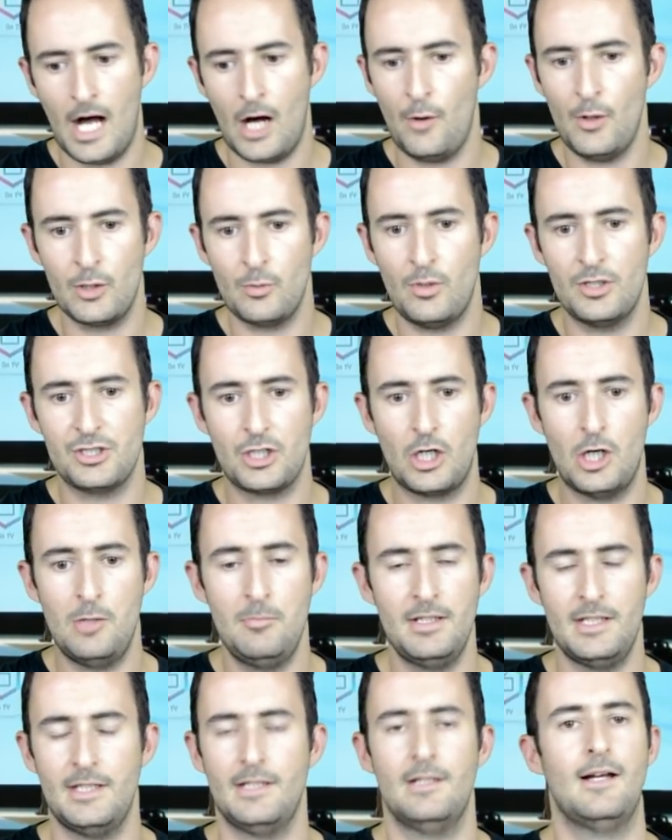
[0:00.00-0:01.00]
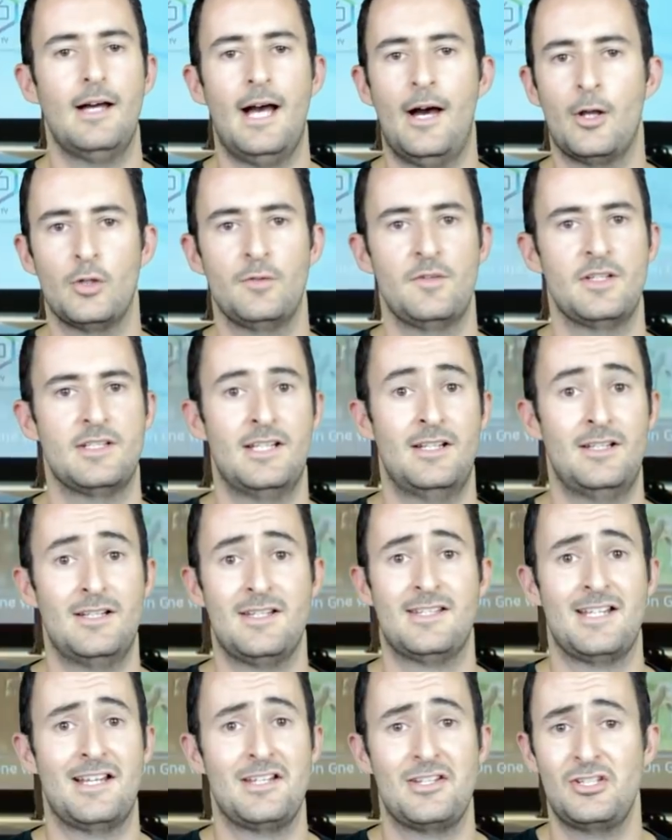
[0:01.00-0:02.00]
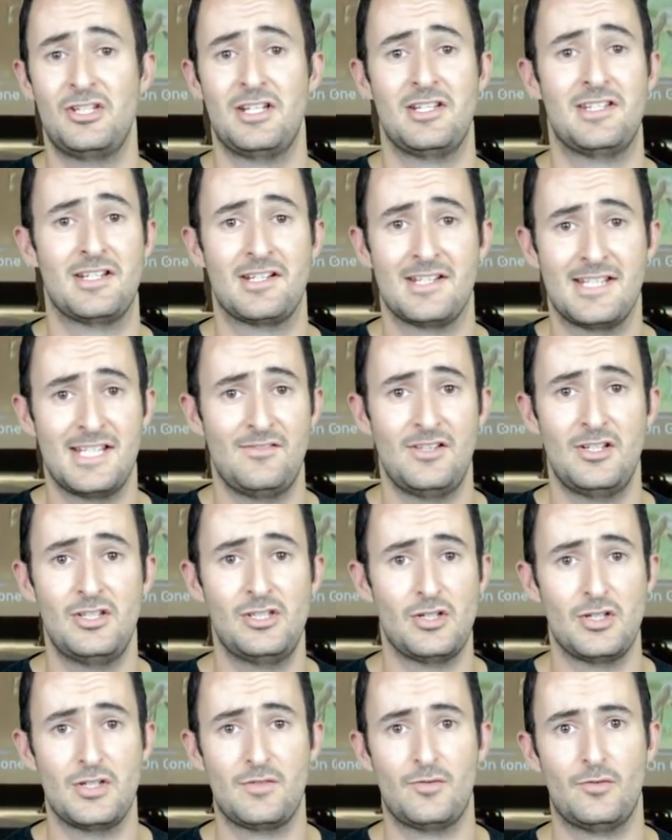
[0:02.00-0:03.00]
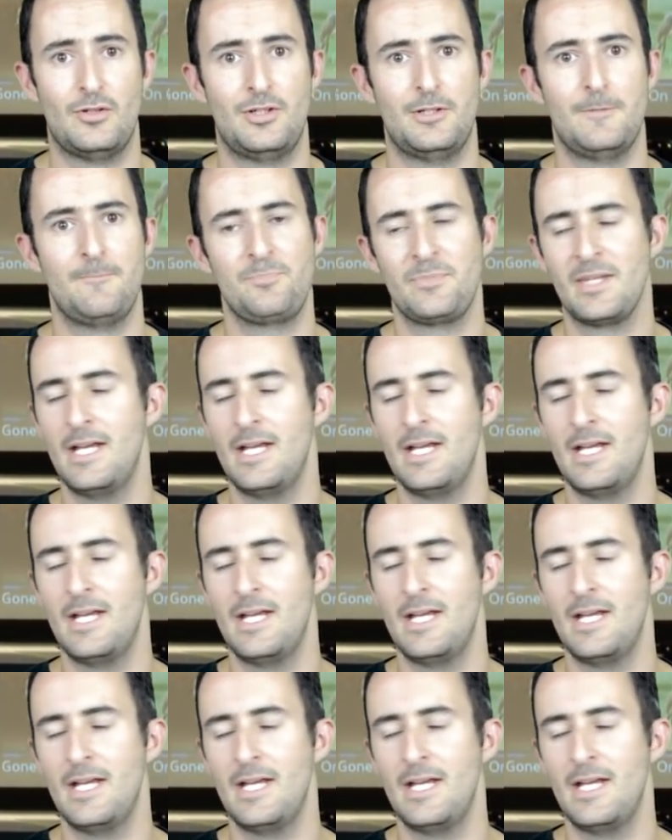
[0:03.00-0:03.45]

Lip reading: I want to watch comedy, and all of a sudden it starts suggesting TV shows for you.